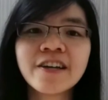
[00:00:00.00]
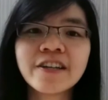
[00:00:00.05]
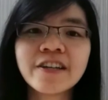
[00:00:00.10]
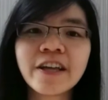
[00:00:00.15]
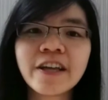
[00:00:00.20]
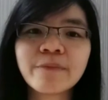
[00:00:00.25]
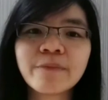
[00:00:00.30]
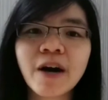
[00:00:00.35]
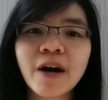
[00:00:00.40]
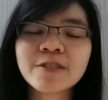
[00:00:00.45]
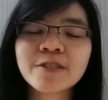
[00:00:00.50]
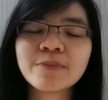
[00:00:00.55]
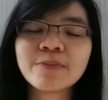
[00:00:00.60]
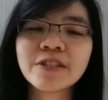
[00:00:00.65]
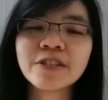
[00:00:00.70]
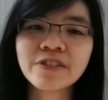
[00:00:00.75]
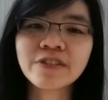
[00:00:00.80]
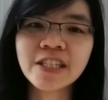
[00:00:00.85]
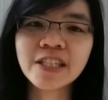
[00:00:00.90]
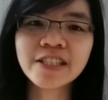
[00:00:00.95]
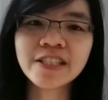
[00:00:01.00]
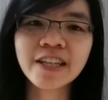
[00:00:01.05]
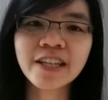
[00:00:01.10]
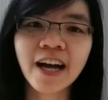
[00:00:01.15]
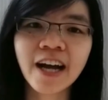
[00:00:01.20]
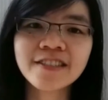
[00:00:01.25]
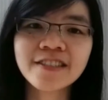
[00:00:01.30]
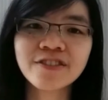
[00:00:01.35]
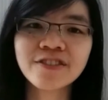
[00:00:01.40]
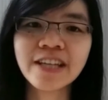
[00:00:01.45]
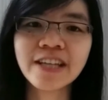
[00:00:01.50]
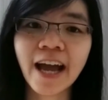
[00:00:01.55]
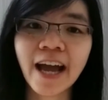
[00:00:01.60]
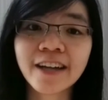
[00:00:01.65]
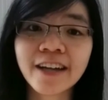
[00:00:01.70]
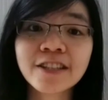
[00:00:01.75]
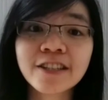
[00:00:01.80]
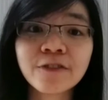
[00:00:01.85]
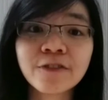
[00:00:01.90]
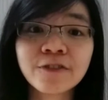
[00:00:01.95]
they must be really nice to the
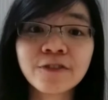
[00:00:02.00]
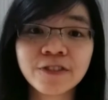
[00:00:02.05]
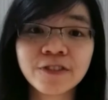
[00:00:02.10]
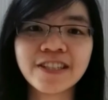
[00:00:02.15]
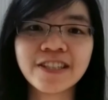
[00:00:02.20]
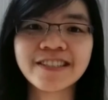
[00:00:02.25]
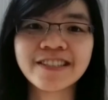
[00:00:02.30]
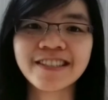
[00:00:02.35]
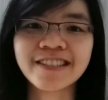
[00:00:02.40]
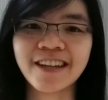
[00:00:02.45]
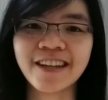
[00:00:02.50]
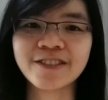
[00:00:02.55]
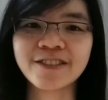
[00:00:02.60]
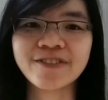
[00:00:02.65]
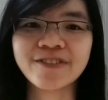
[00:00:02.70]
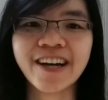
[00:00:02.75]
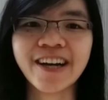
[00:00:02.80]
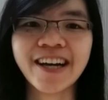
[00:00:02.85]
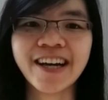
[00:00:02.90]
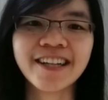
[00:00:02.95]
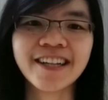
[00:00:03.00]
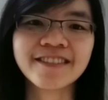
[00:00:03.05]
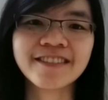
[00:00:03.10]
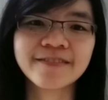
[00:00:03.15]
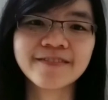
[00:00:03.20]
active students as well.